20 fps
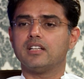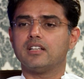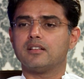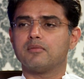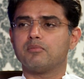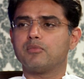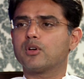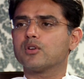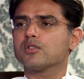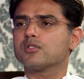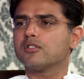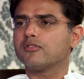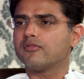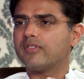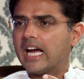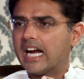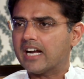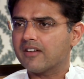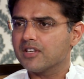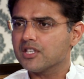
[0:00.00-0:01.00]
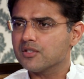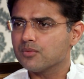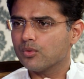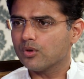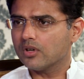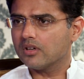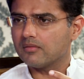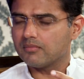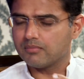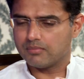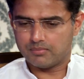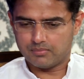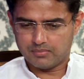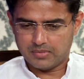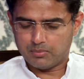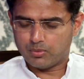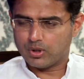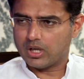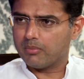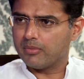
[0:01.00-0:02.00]
because the factories won't be
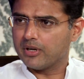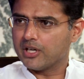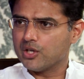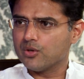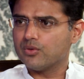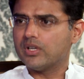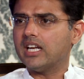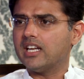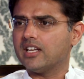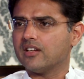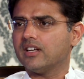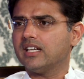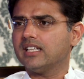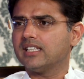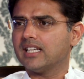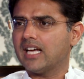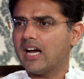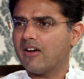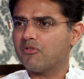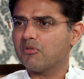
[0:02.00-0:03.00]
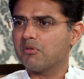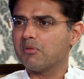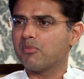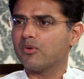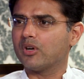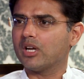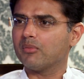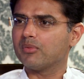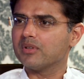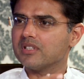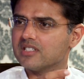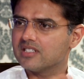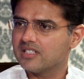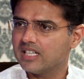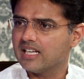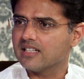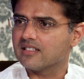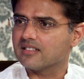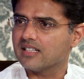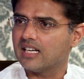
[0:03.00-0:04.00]
put up in New Delhi, right? They have to be put up in
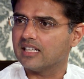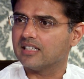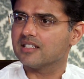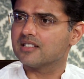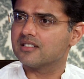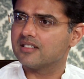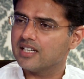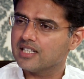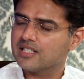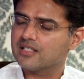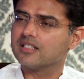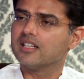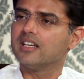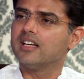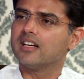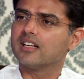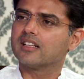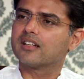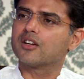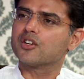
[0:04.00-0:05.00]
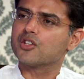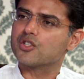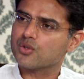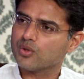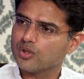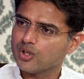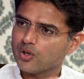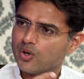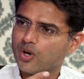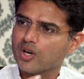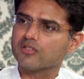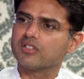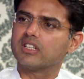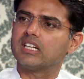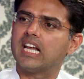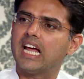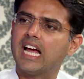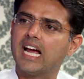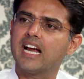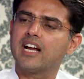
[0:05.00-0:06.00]
states, and the states control a lot of the
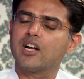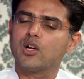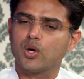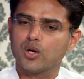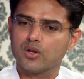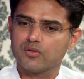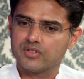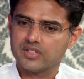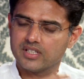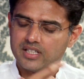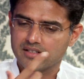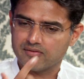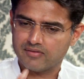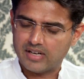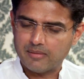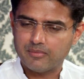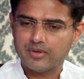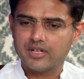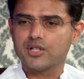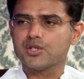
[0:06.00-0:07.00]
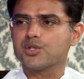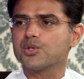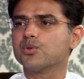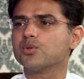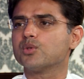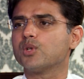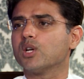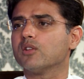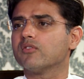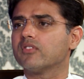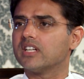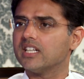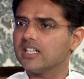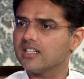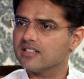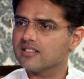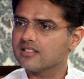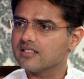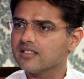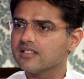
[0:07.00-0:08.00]
land, a lot of the environment issues, a lot of
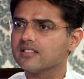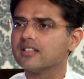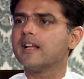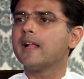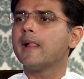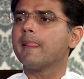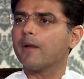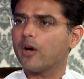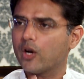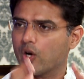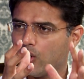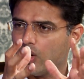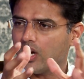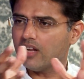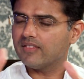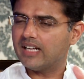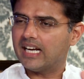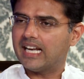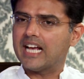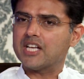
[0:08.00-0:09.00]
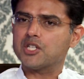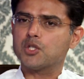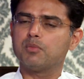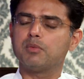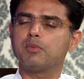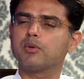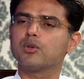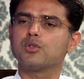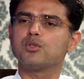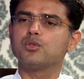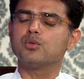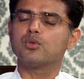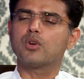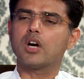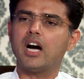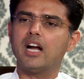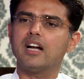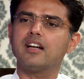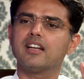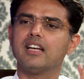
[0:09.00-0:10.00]
clearances, and all of that has to be, because you
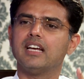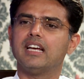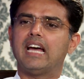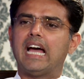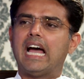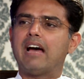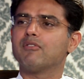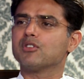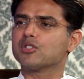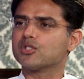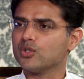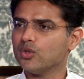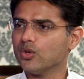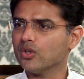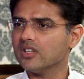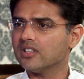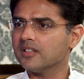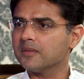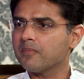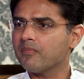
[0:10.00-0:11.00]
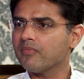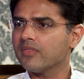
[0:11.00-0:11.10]
can't have a slogan